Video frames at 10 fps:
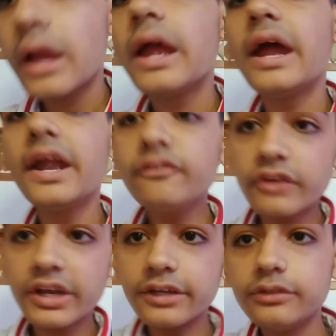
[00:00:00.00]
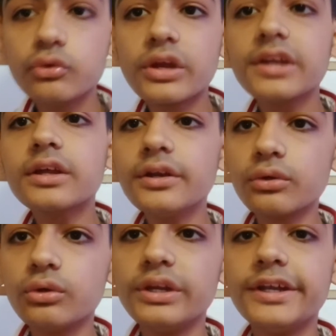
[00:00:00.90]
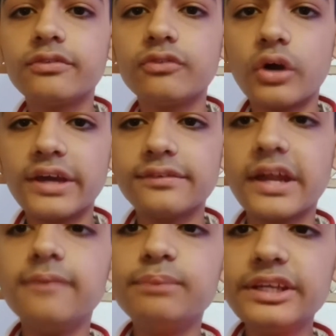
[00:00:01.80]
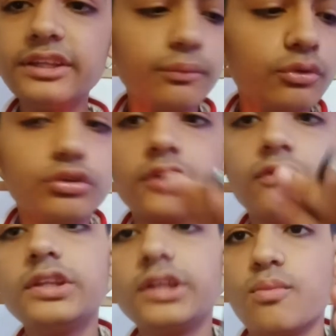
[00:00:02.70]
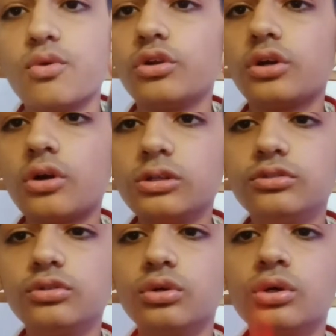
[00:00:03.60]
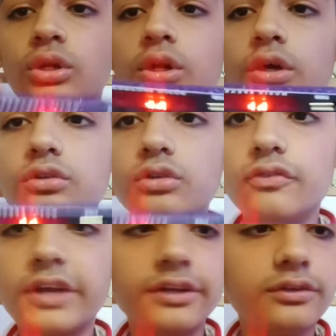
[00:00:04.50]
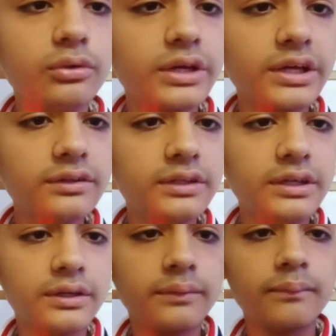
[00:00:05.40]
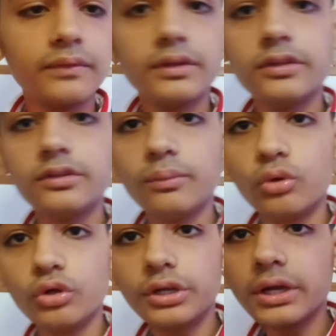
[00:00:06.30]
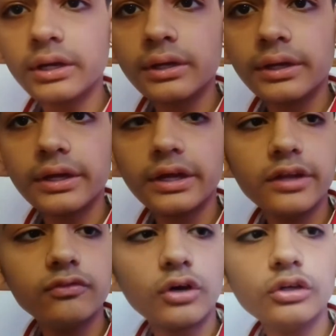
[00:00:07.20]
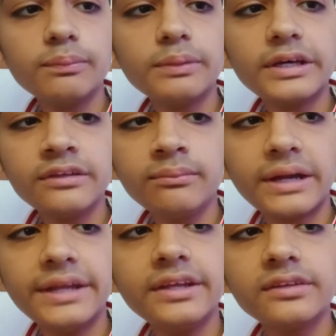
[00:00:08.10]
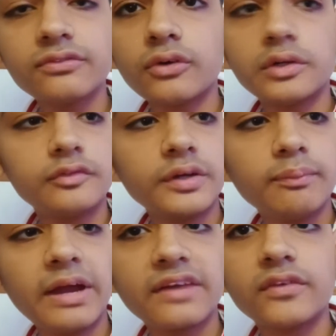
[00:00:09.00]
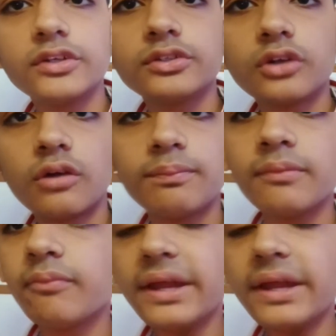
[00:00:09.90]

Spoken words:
And friends, you can control its voice and play the music with remote also. So friends, you can see this remote Here is volume plus, minus, forward, backward, stop, many